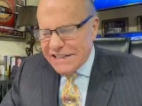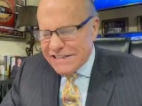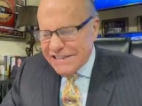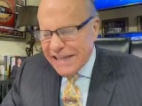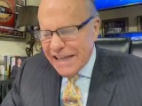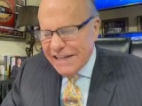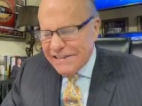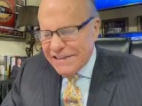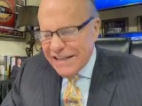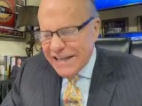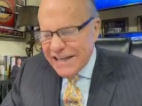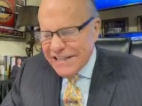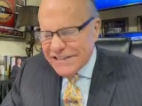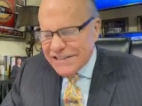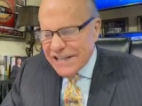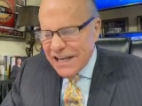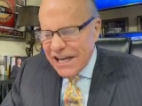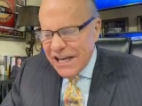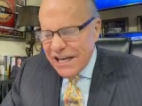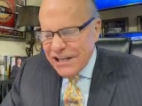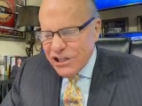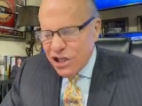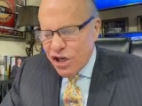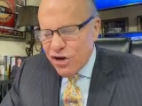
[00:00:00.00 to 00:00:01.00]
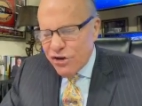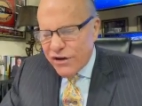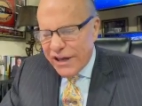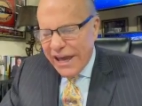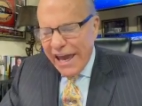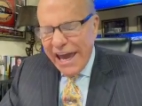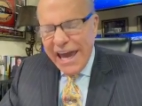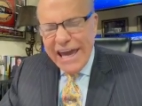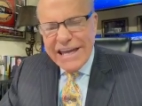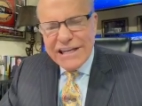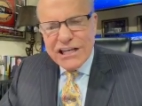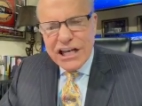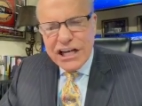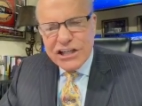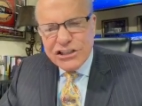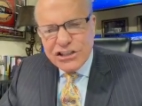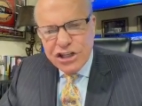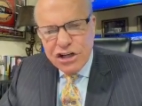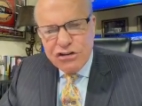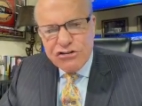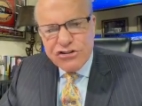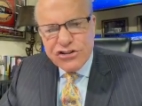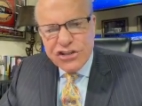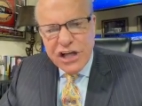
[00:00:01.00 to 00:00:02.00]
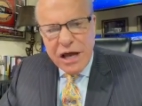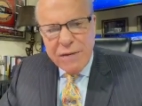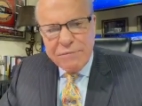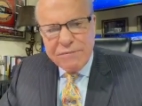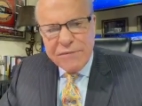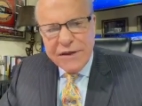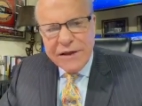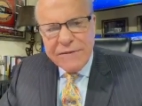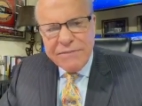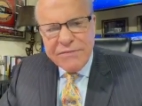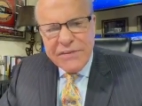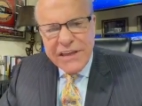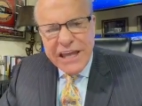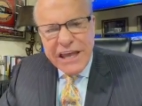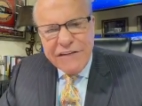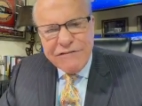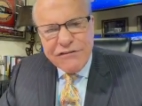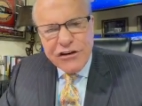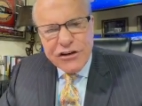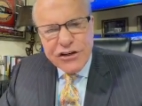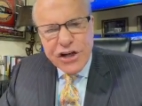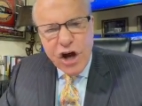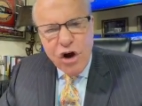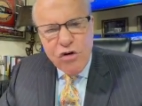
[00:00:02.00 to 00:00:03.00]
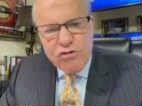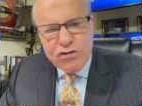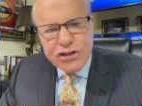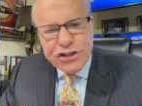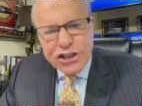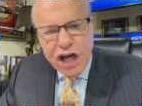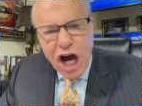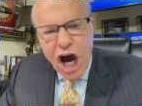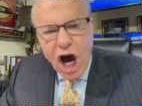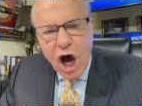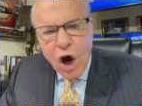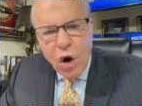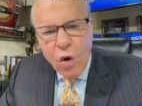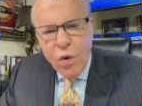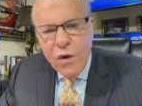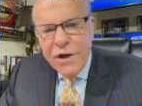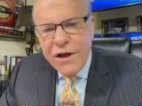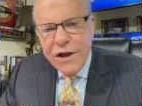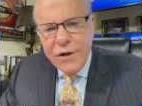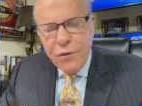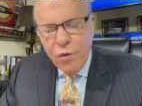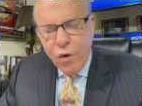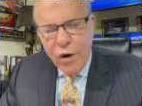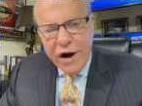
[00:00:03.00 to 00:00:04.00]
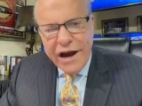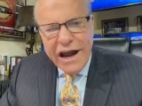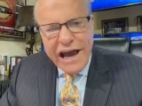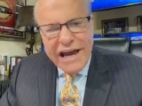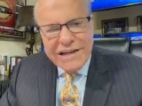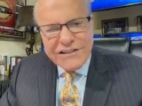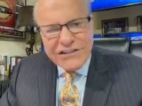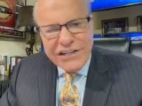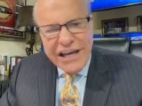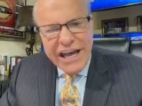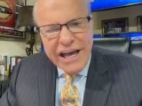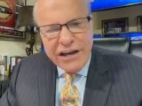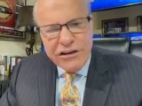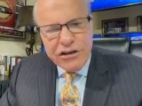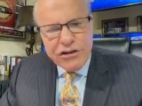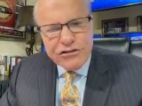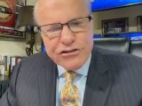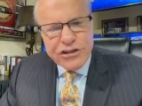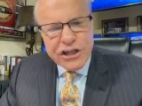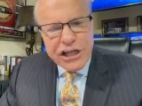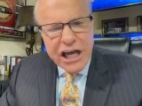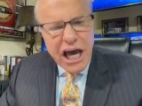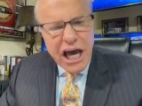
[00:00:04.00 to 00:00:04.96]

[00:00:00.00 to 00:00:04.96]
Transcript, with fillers: he said this you can't do something if you don't go where I tell you to